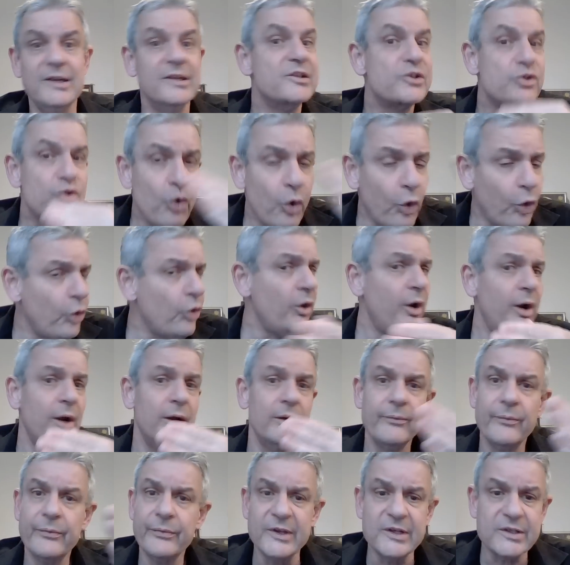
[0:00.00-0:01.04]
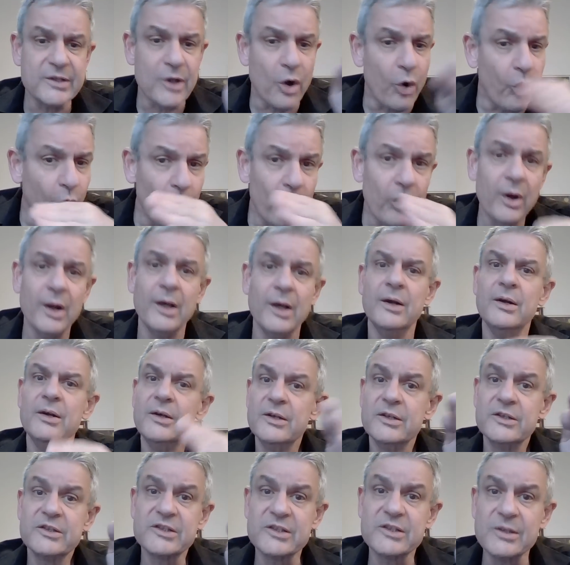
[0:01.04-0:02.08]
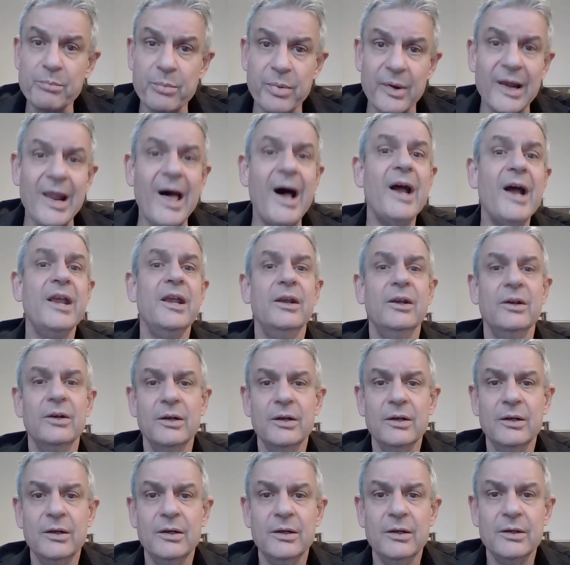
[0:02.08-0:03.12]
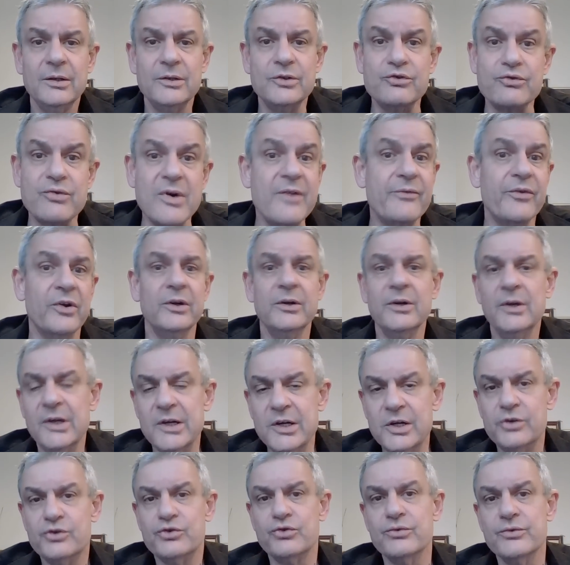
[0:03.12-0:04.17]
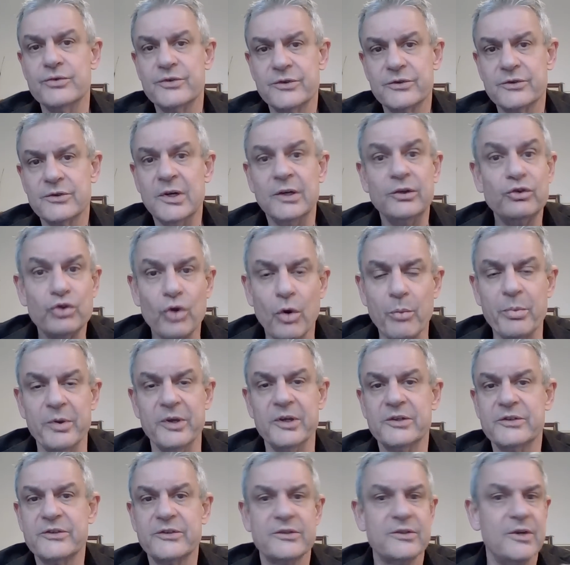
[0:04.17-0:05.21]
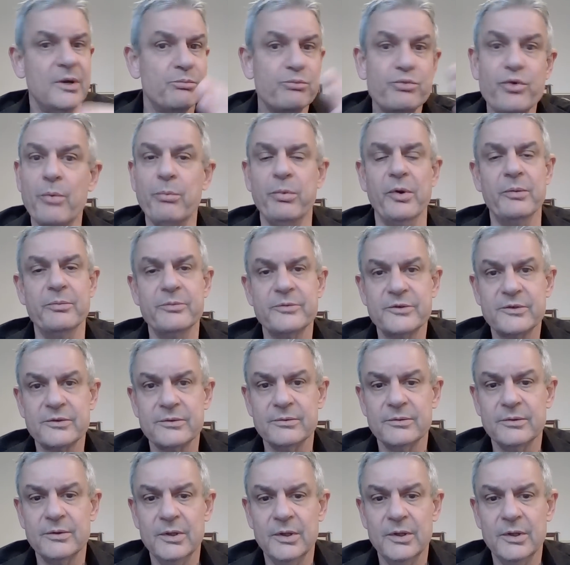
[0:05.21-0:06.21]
It's all, these are all supply-driven issues and topics and problems.